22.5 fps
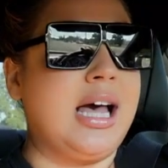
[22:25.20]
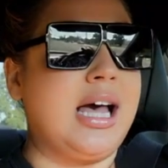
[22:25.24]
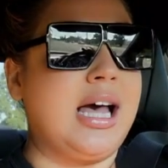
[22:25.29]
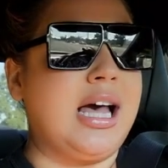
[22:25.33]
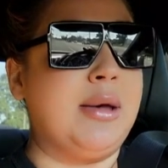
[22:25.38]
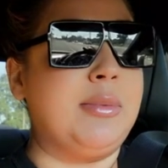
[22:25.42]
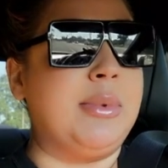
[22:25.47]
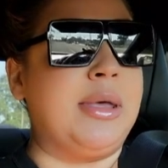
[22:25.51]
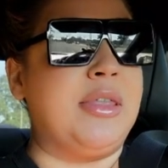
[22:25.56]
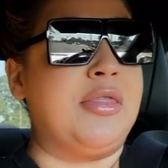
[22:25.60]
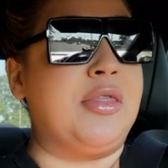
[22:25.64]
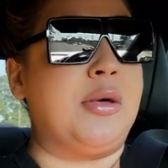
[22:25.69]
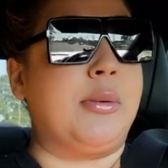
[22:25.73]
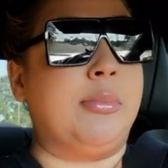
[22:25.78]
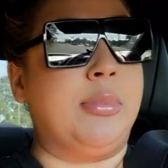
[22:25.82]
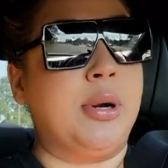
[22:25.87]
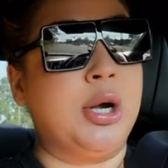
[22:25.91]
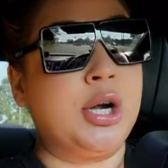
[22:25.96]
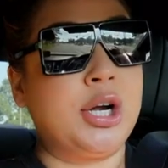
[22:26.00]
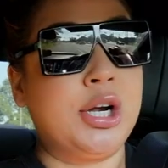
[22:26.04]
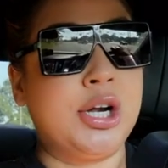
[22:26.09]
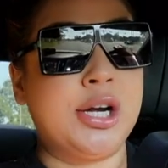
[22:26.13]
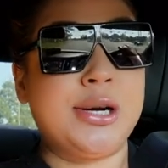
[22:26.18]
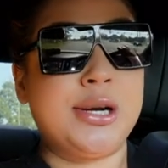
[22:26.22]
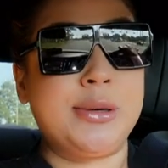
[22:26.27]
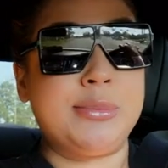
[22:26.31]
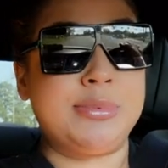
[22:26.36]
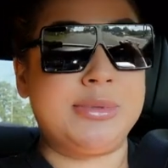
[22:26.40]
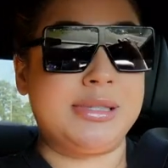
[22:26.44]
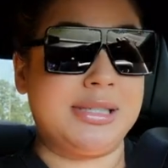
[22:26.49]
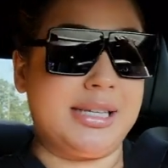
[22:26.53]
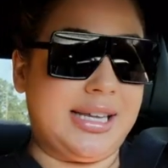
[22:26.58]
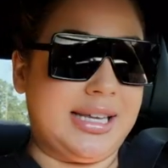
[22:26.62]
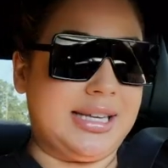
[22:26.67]
I'm in the
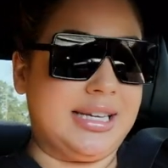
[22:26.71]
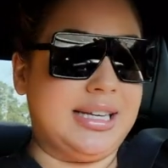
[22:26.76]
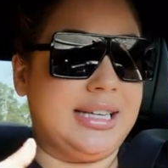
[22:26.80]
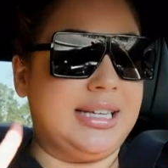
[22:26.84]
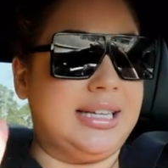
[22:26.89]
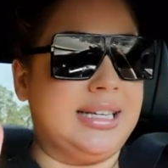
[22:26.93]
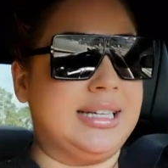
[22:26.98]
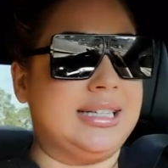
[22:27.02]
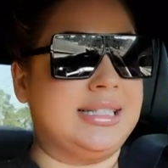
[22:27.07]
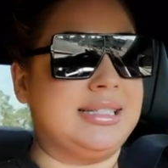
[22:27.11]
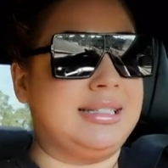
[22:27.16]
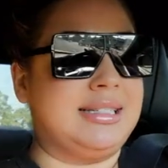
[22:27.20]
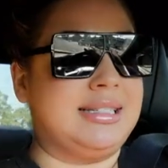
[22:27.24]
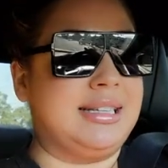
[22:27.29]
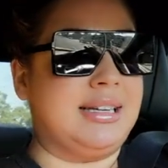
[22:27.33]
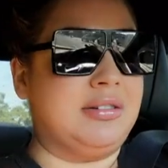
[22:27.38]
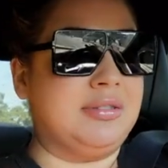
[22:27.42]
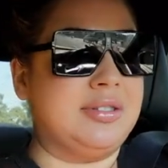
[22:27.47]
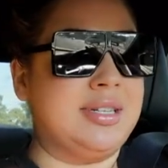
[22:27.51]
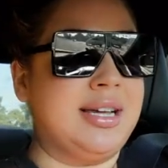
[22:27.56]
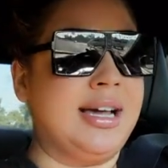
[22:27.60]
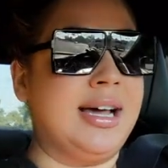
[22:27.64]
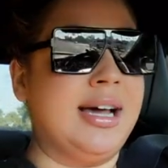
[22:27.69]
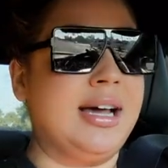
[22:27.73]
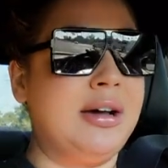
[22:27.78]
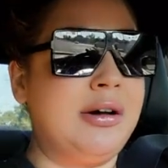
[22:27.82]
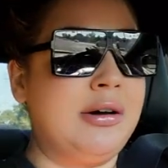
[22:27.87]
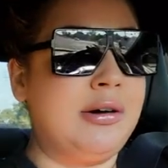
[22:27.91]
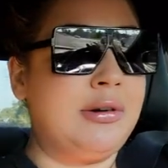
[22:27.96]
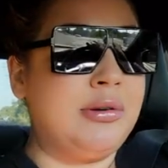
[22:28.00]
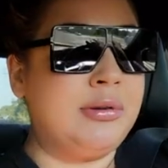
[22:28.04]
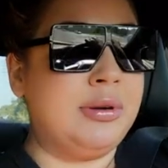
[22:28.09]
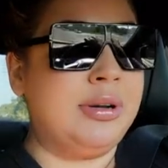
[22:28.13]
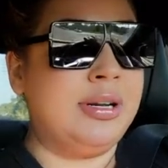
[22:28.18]
burbs and he is
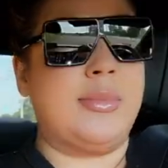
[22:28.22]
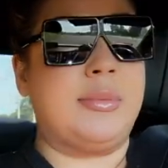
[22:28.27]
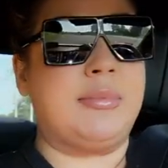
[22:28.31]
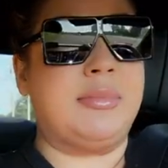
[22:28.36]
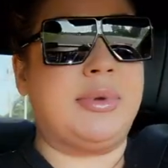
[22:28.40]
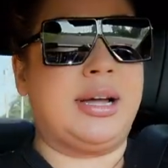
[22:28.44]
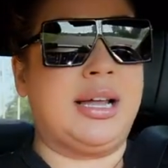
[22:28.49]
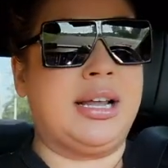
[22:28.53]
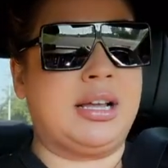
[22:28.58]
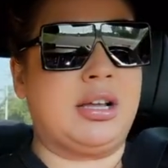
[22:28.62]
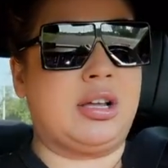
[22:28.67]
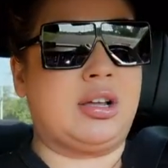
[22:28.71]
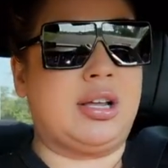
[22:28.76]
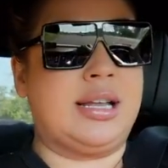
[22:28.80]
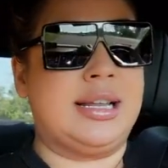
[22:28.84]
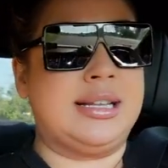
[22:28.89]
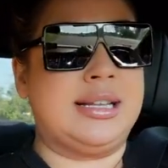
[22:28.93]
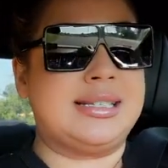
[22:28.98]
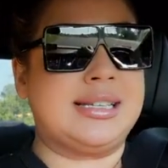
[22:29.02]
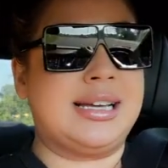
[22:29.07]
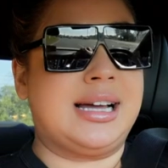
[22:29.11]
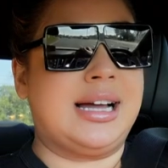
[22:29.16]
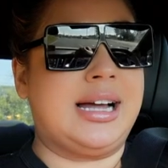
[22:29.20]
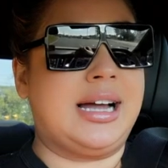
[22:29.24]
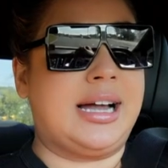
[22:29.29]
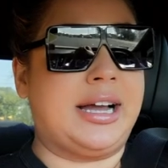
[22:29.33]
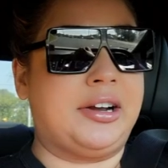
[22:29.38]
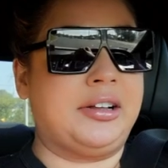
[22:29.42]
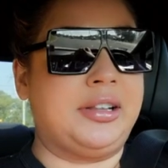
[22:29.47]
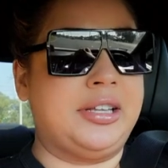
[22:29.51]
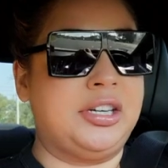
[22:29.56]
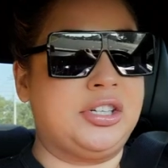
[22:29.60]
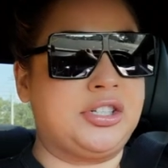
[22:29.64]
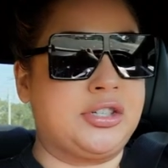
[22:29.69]
downtown. I'm not
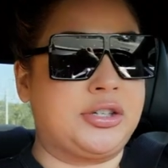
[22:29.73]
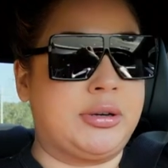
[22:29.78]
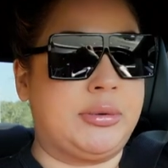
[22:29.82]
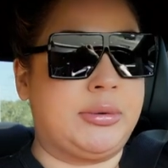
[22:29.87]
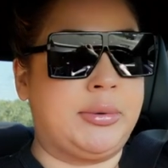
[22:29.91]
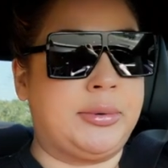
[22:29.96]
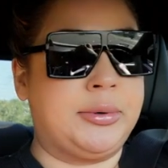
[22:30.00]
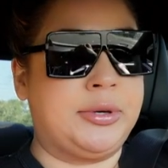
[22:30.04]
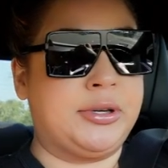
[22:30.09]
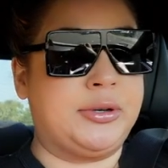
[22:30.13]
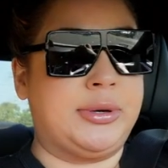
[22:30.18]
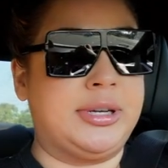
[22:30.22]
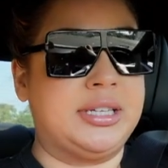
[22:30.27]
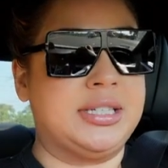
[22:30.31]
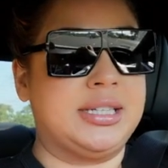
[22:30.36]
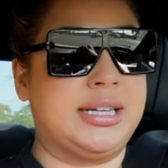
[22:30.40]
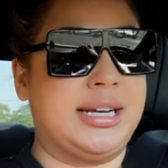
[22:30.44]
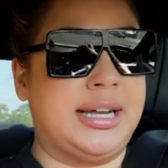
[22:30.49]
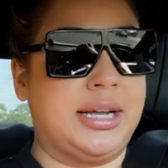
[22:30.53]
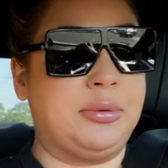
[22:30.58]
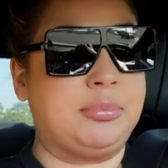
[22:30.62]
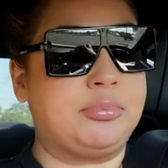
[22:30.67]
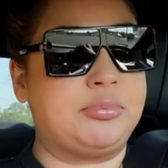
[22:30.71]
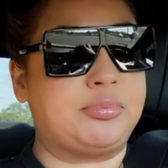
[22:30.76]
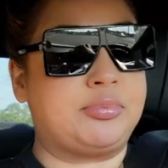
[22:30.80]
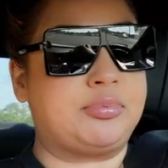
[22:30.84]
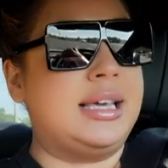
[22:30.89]
entirely sure what we're doing today.